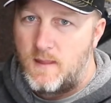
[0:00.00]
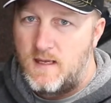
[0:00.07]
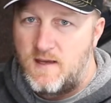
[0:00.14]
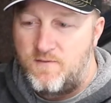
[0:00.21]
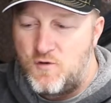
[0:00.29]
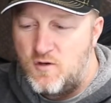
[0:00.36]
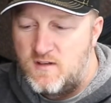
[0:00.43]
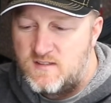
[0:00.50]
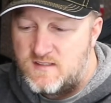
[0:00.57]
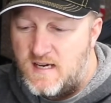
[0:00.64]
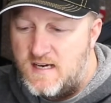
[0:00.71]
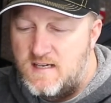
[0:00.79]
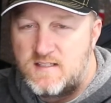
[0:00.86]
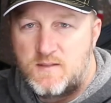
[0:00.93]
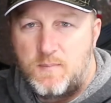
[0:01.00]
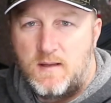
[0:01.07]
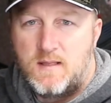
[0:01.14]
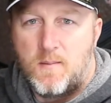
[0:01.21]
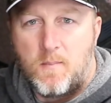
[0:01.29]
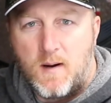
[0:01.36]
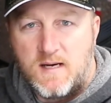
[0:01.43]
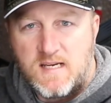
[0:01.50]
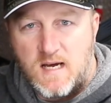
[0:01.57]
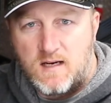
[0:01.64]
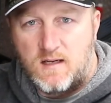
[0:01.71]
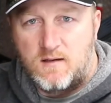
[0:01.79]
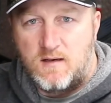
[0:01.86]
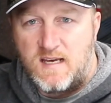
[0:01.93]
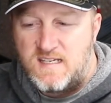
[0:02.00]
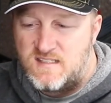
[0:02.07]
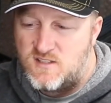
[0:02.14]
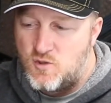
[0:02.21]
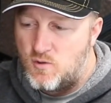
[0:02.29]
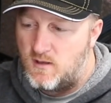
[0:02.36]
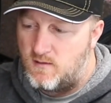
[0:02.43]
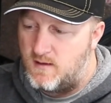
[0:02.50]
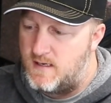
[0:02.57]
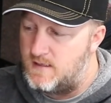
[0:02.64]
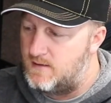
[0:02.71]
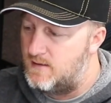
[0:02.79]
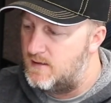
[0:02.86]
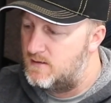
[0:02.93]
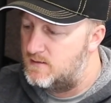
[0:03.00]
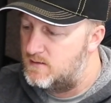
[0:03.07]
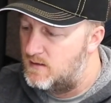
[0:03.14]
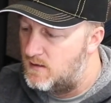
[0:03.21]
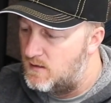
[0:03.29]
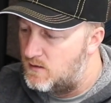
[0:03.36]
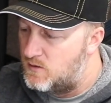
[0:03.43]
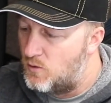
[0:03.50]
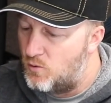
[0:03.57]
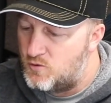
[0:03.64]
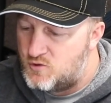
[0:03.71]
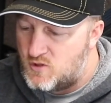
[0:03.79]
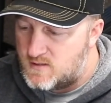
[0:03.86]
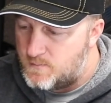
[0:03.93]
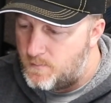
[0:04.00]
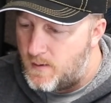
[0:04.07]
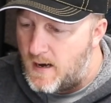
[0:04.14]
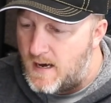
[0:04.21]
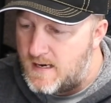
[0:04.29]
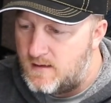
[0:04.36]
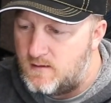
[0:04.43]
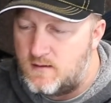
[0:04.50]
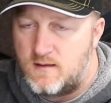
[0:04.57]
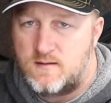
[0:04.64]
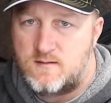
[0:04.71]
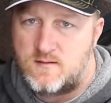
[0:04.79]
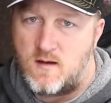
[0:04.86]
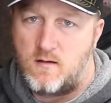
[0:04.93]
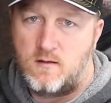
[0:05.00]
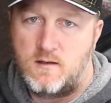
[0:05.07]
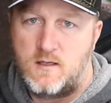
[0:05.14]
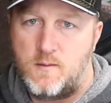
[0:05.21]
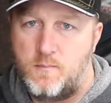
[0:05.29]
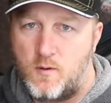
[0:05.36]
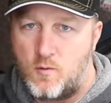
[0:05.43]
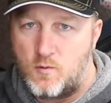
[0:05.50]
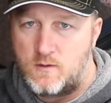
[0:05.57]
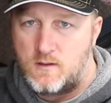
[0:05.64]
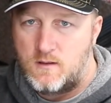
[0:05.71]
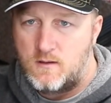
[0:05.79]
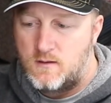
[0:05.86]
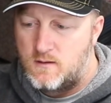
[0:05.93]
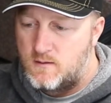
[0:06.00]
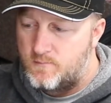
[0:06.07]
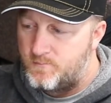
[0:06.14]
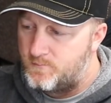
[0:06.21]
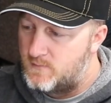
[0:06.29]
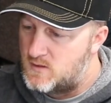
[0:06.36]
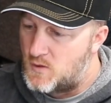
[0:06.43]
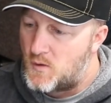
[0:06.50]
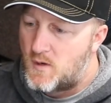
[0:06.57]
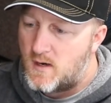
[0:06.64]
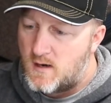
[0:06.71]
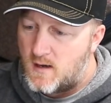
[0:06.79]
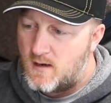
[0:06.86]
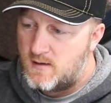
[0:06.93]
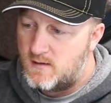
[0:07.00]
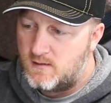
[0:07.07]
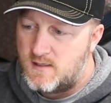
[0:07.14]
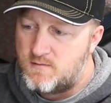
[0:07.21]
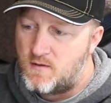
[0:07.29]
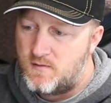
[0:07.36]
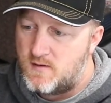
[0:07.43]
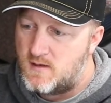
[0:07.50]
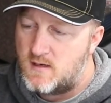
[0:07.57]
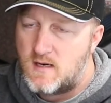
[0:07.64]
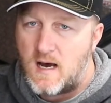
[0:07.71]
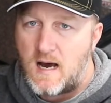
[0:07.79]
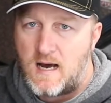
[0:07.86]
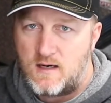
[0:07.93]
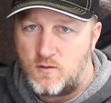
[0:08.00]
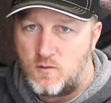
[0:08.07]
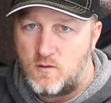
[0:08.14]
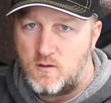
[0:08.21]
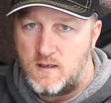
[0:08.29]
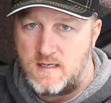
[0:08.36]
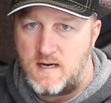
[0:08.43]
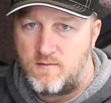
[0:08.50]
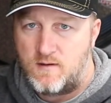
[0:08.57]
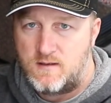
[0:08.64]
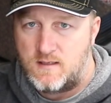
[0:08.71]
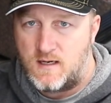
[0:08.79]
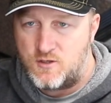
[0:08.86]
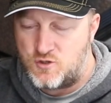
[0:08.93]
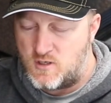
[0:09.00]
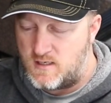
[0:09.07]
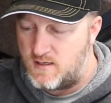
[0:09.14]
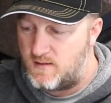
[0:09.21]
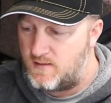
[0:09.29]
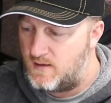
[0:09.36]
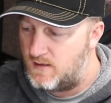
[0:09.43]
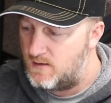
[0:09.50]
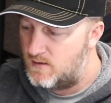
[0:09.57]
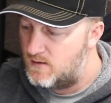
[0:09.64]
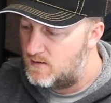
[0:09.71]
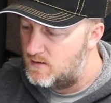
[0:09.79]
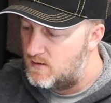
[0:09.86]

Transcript: If you decide to spend the money on a nice unit like this, don't just buy it, install it on your boat, turn it on and leave everything on auto and never touch anything.